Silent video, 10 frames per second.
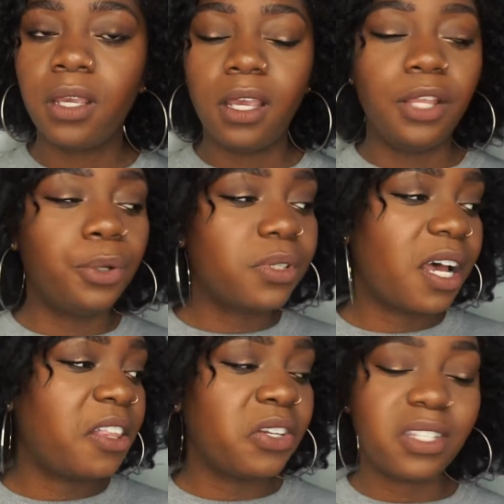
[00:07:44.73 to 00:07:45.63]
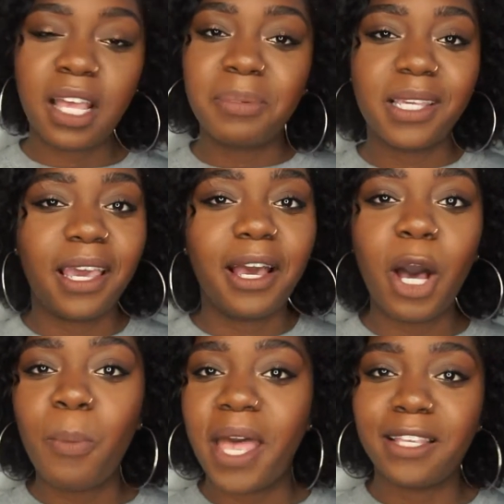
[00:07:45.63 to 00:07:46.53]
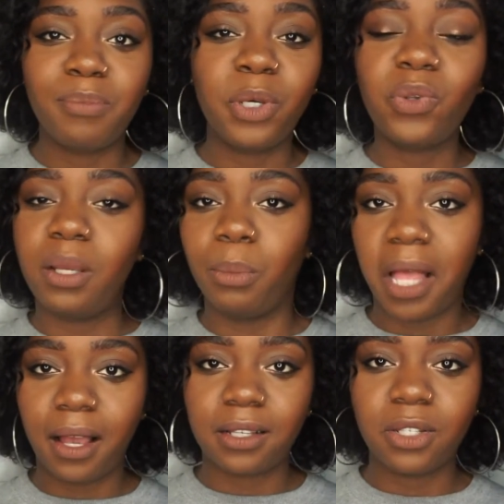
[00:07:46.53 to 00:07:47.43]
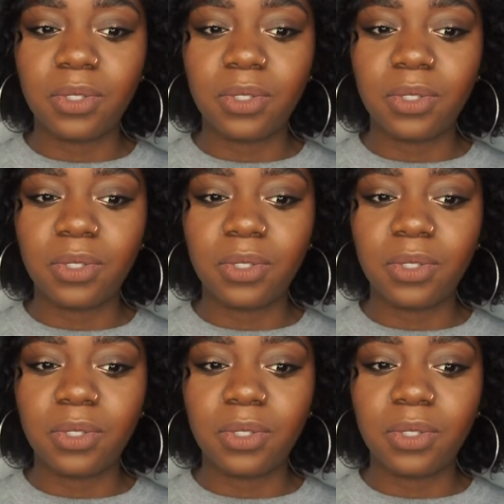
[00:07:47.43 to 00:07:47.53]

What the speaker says: And those other steps can come as building blocks.